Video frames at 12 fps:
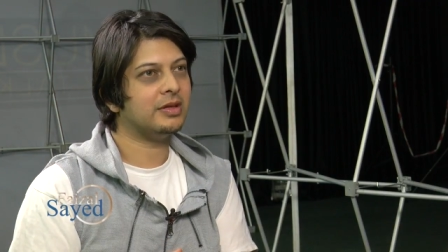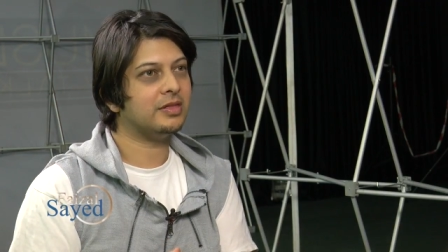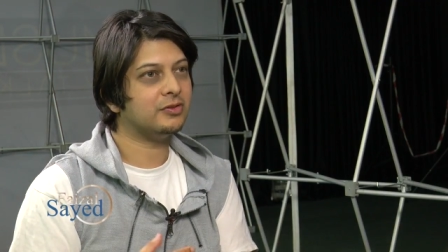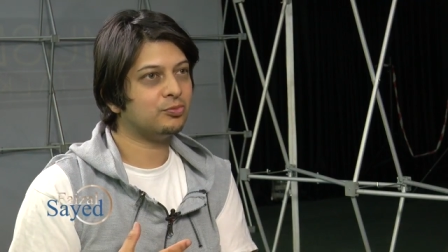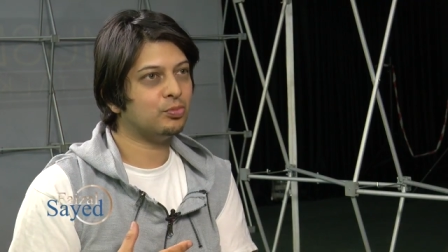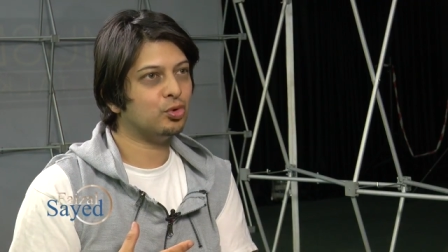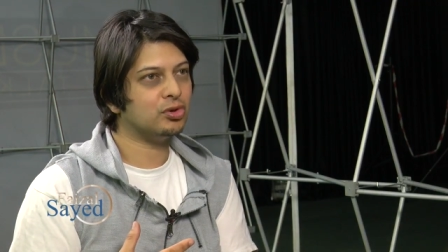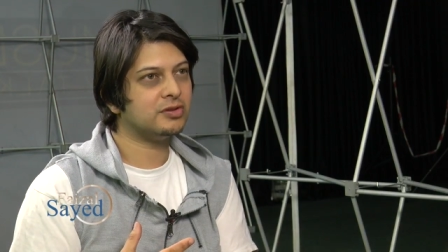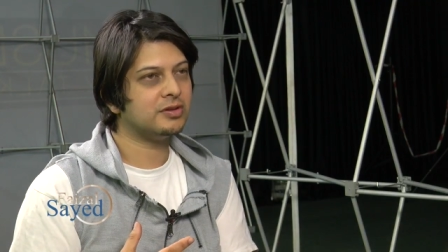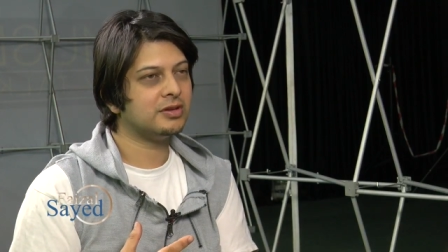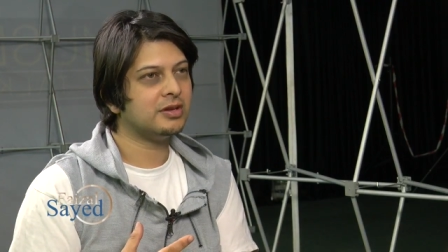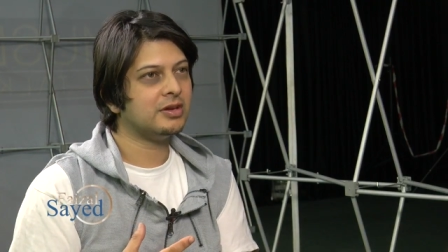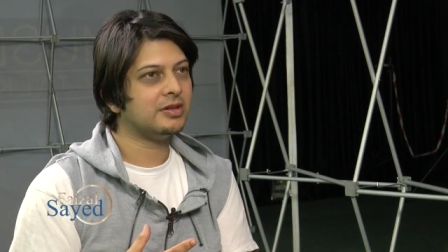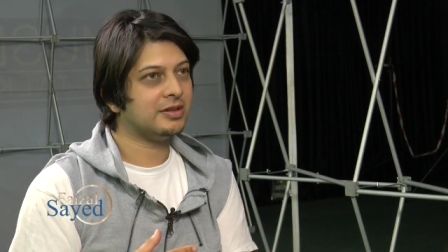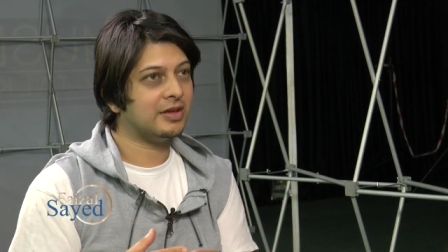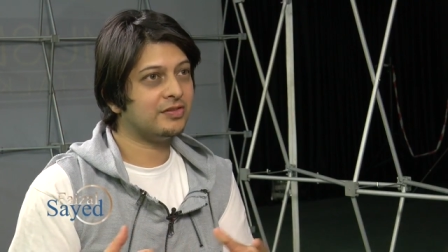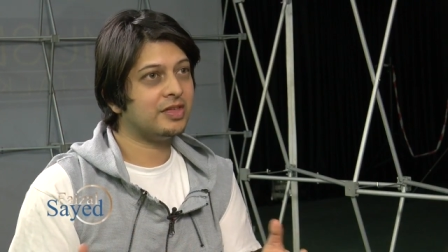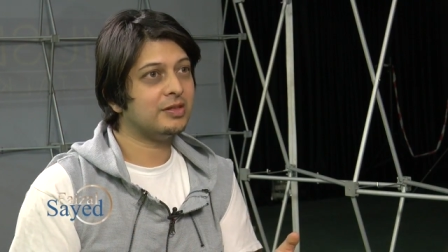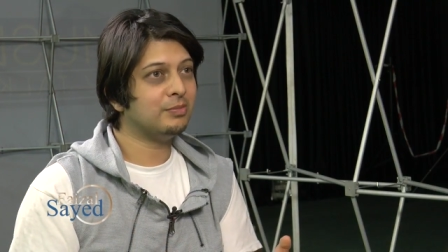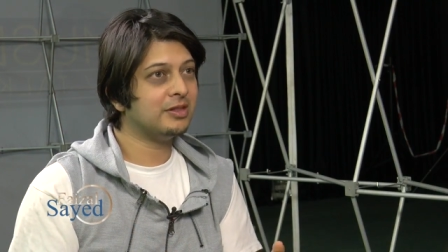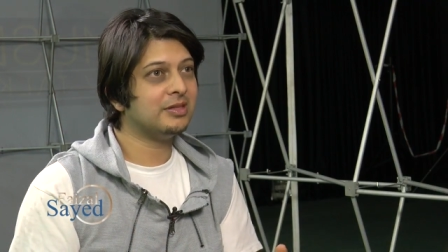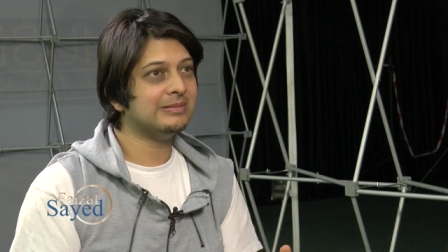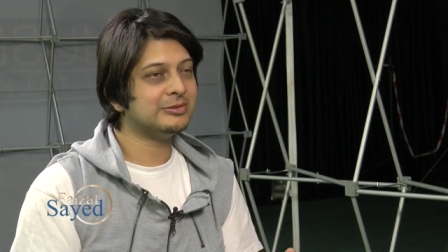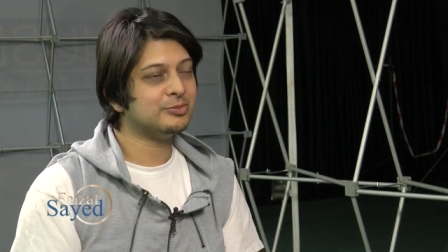Playing the sport. Yes. Does that
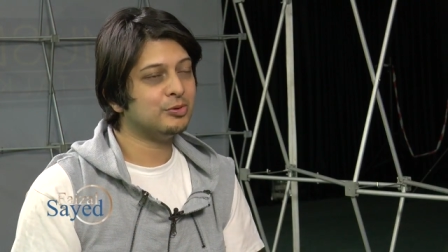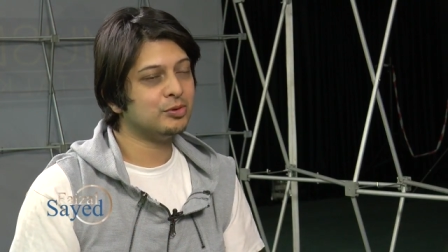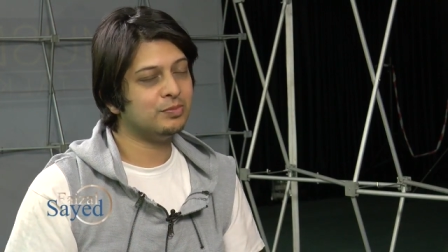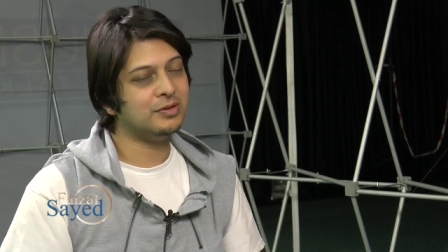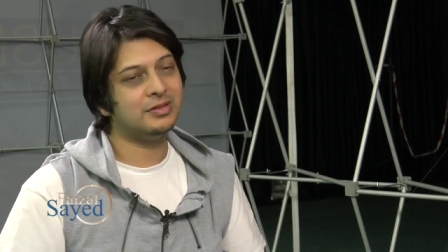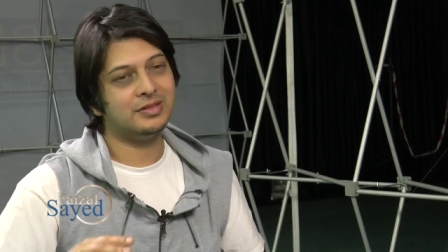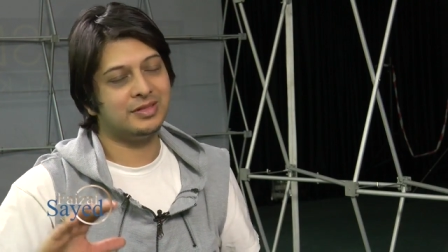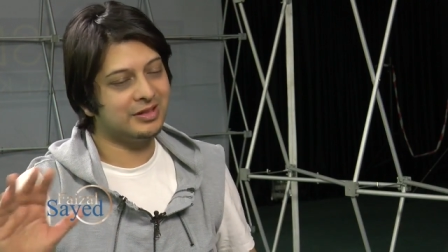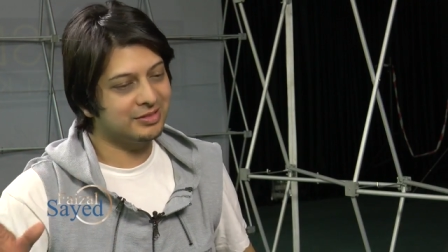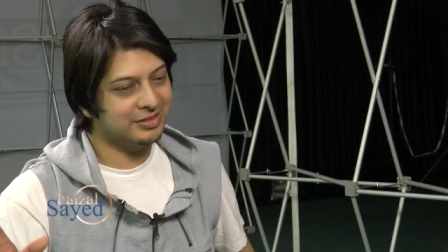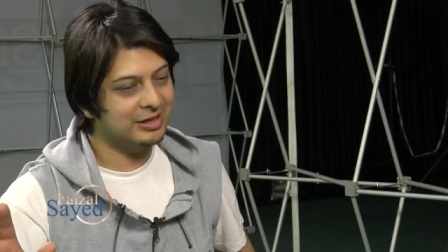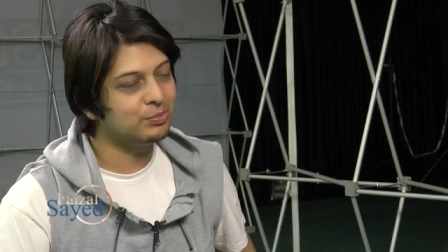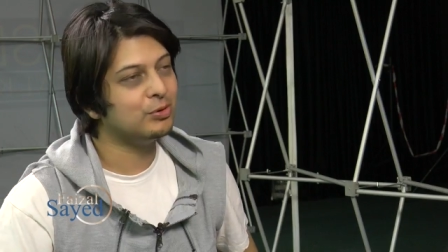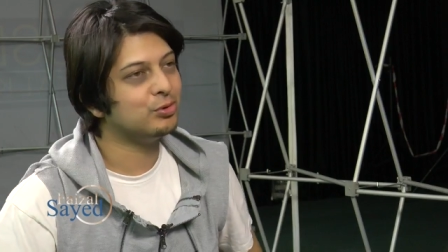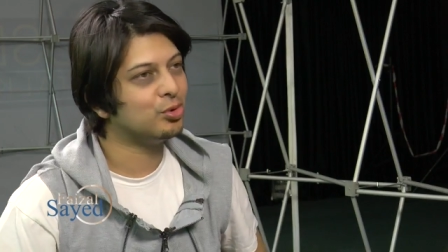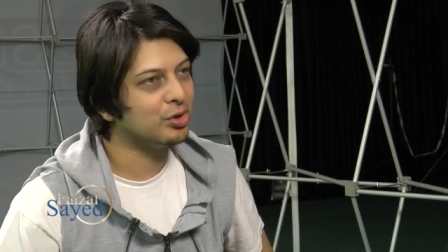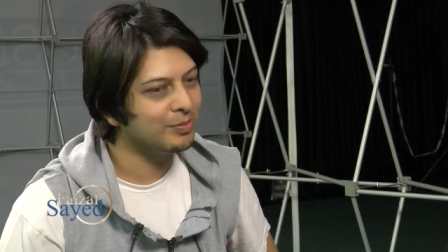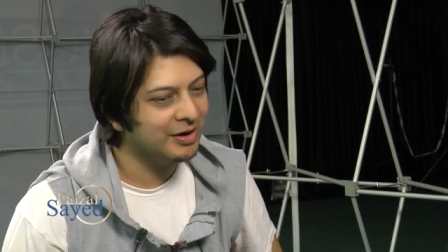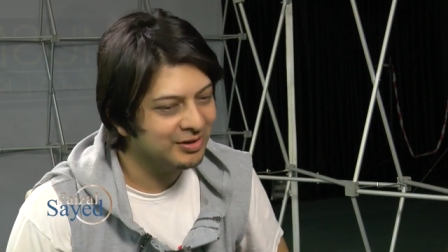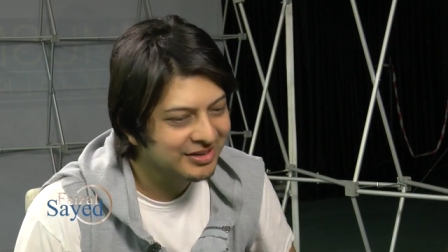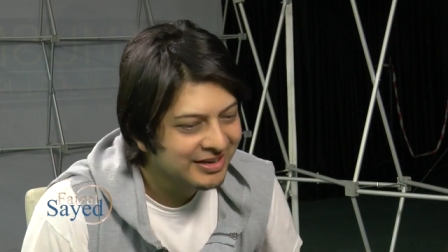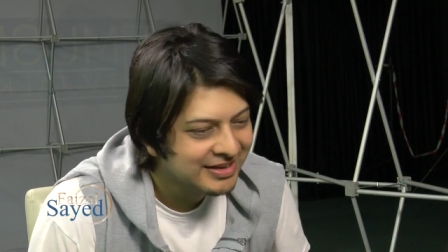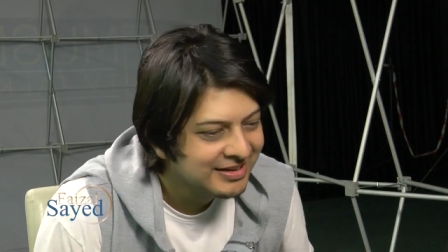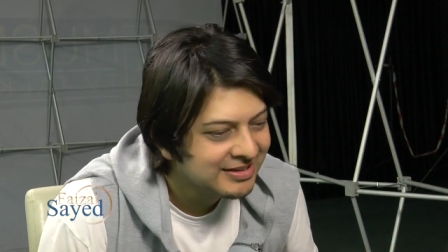make them sportsmen? That we'll talk about.